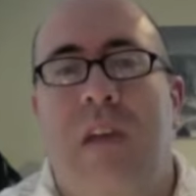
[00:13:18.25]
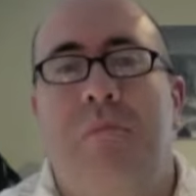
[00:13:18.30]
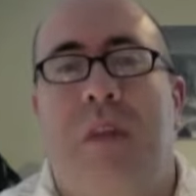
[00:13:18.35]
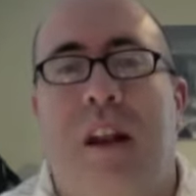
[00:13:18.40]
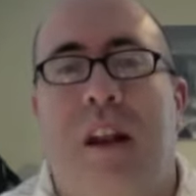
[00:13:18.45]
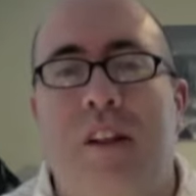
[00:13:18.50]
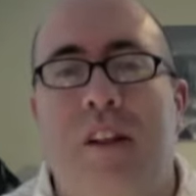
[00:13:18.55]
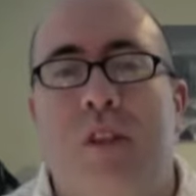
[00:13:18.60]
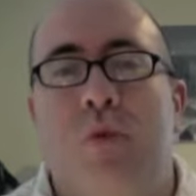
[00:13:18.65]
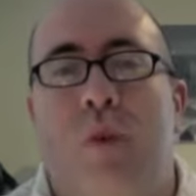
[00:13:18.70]

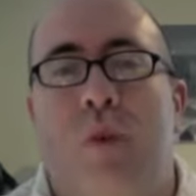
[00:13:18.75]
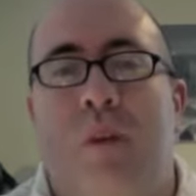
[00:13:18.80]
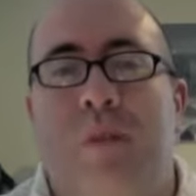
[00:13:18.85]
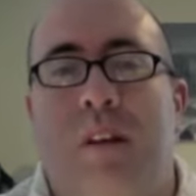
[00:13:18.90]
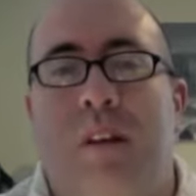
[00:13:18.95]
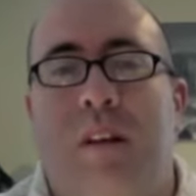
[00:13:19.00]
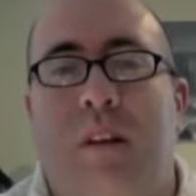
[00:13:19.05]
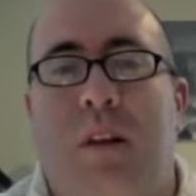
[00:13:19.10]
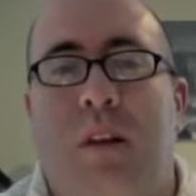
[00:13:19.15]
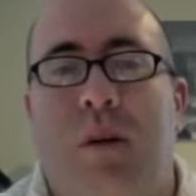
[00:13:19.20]
but I just want to
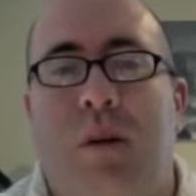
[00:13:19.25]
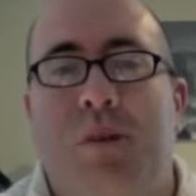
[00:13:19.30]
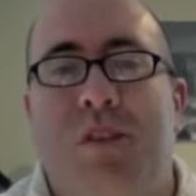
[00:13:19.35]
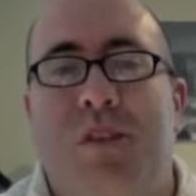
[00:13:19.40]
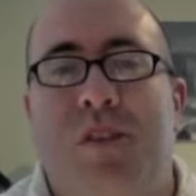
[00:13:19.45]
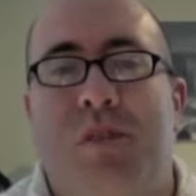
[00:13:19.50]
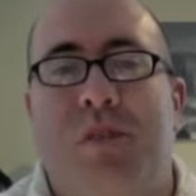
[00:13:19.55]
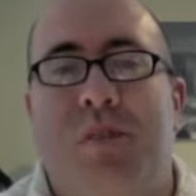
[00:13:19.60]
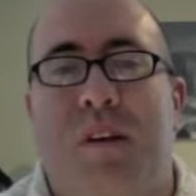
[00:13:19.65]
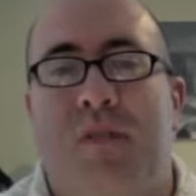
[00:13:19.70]
be
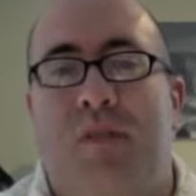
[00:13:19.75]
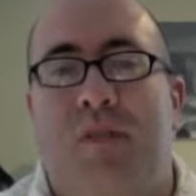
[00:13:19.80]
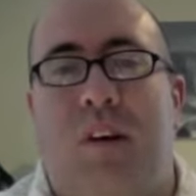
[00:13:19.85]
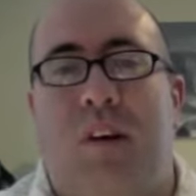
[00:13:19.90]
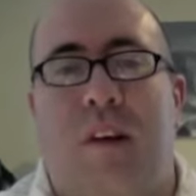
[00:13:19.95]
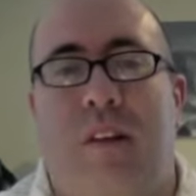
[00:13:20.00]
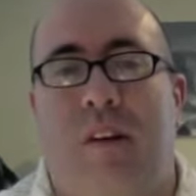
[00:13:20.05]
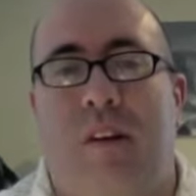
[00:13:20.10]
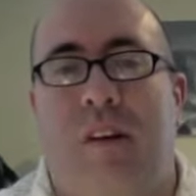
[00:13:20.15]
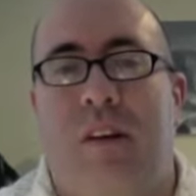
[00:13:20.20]
close to my
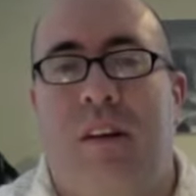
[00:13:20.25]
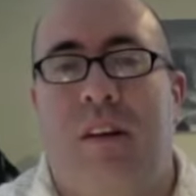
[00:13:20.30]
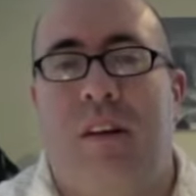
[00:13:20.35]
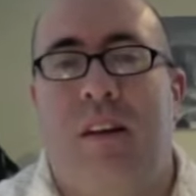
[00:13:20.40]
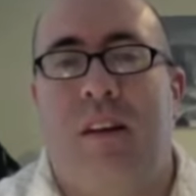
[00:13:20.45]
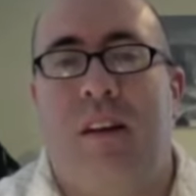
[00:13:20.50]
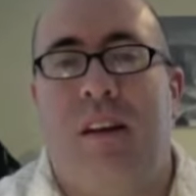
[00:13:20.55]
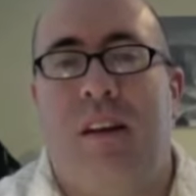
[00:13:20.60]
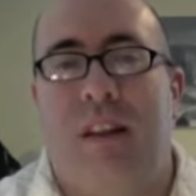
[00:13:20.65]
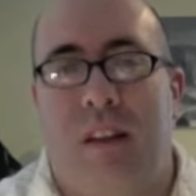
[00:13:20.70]
Father
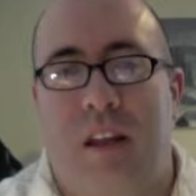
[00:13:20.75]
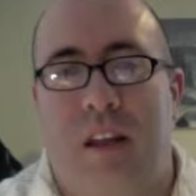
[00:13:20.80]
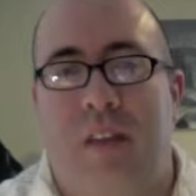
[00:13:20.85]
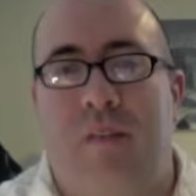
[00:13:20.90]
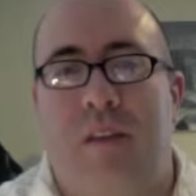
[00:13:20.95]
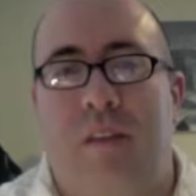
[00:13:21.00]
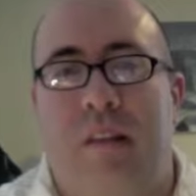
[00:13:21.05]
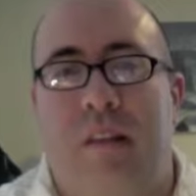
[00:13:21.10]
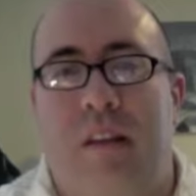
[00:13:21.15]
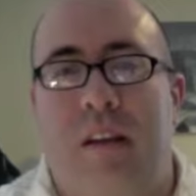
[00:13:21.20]
in
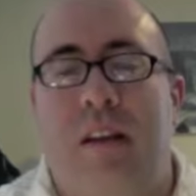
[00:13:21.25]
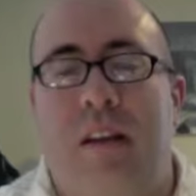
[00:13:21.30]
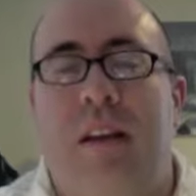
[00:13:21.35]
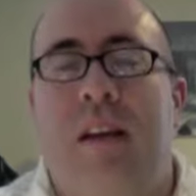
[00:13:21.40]
heaven.